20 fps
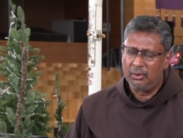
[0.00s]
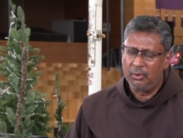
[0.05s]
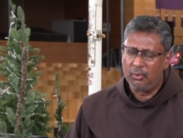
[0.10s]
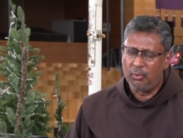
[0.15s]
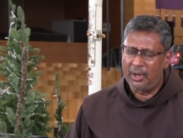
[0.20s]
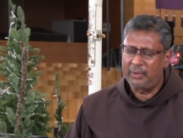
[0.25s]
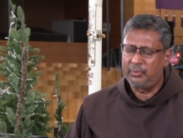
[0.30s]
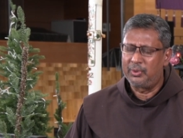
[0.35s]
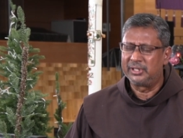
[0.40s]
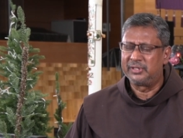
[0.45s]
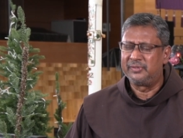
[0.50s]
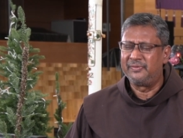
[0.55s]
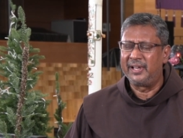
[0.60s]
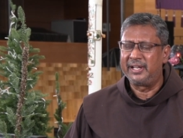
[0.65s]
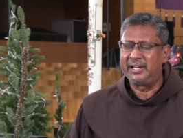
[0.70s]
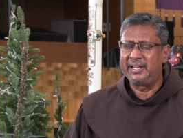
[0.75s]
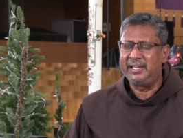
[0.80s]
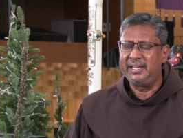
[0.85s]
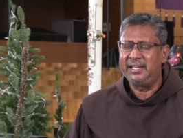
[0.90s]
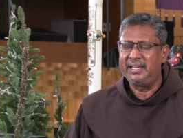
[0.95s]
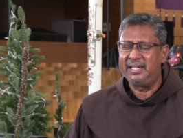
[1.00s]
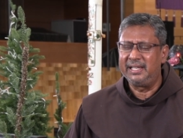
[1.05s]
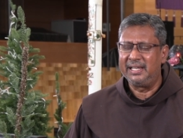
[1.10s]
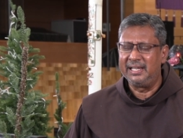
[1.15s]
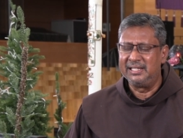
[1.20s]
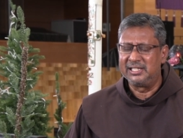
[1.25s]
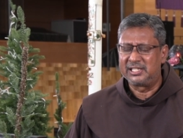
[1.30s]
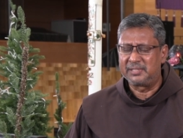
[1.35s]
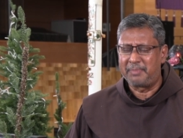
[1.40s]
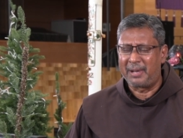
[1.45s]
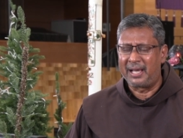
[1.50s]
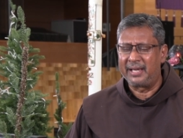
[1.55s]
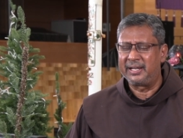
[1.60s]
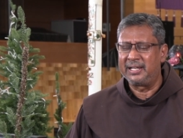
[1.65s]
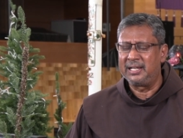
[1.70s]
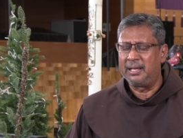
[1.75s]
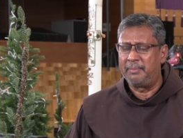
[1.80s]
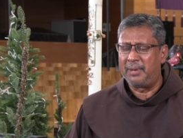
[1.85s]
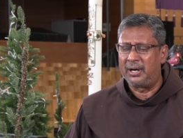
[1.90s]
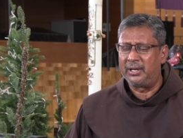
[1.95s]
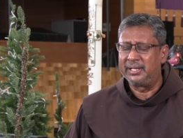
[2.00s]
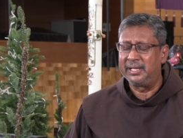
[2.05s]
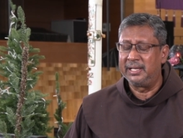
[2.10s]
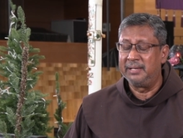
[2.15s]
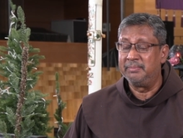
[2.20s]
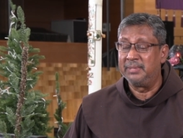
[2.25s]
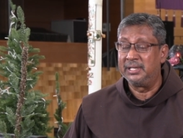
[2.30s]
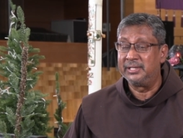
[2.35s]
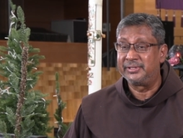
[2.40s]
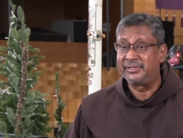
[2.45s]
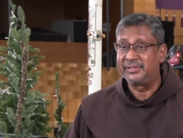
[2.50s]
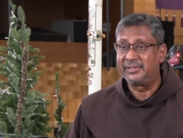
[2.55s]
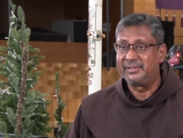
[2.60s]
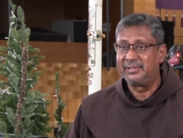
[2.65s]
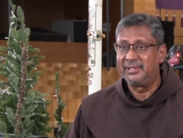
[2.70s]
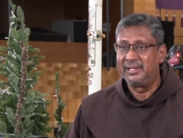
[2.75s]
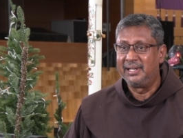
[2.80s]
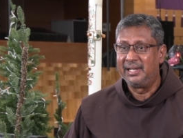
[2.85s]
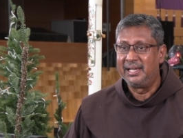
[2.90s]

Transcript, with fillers: What was very inspiring about him is